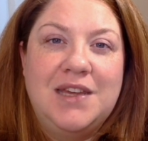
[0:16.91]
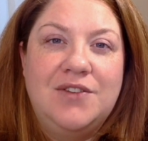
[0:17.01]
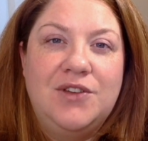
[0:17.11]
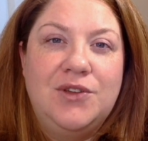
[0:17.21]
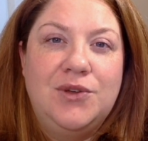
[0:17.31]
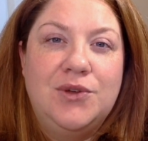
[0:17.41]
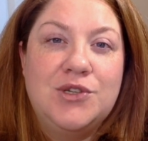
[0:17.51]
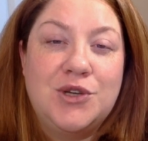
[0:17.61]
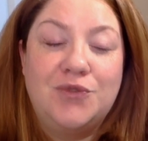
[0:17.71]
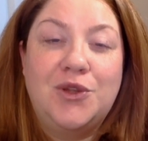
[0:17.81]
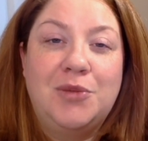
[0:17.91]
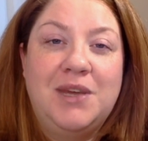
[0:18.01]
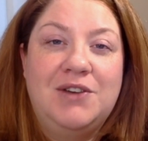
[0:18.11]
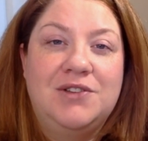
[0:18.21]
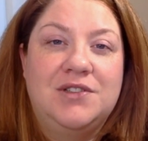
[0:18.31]
If you don't follow
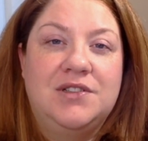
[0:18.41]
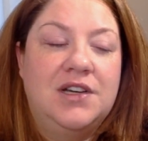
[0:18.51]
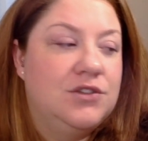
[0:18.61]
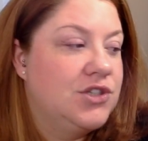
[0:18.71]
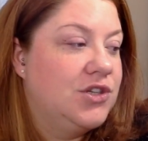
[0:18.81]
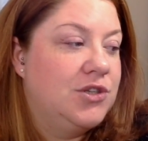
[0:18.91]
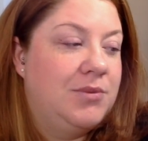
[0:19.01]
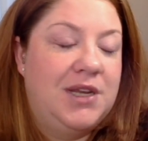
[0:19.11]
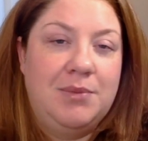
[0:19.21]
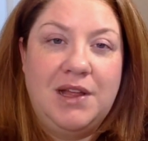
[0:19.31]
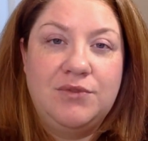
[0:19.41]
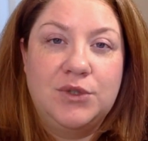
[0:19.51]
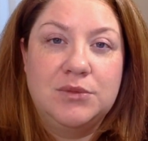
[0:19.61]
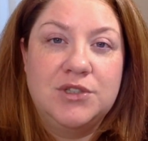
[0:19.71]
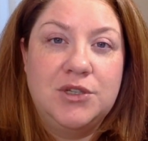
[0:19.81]
me on other social media platforms,